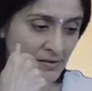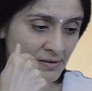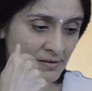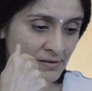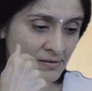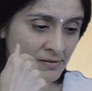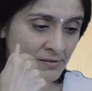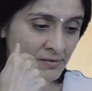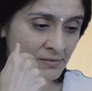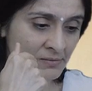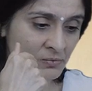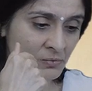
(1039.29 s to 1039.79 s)

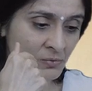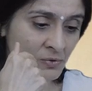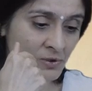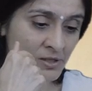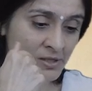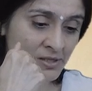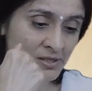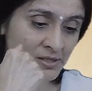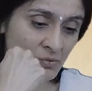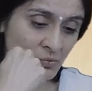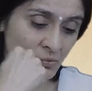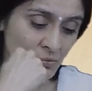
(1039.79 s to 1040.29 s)

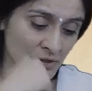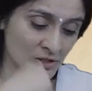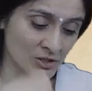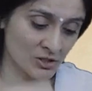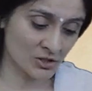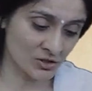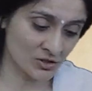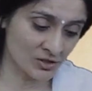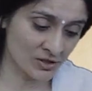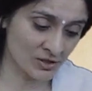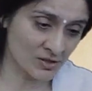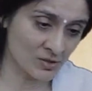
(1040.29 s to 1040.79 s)
world in
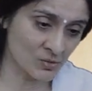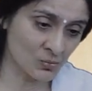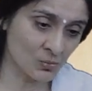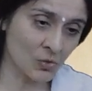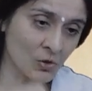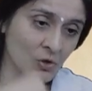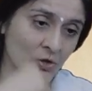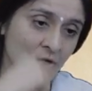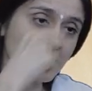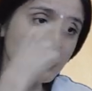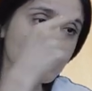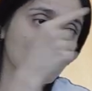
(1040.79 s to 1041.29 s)
which this
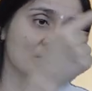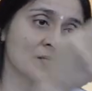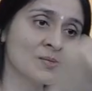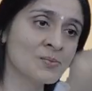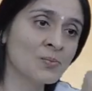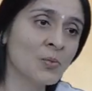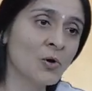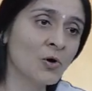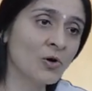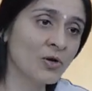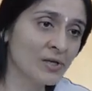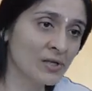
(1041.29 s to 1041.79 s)
body is
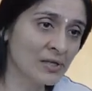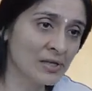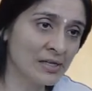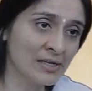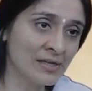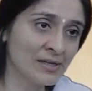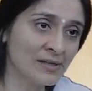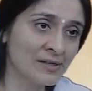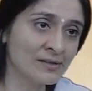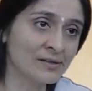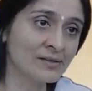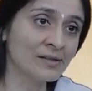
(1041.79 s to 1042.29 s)
born
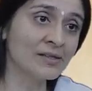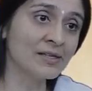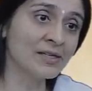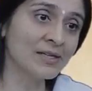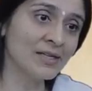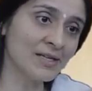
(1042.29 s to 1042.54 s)
later.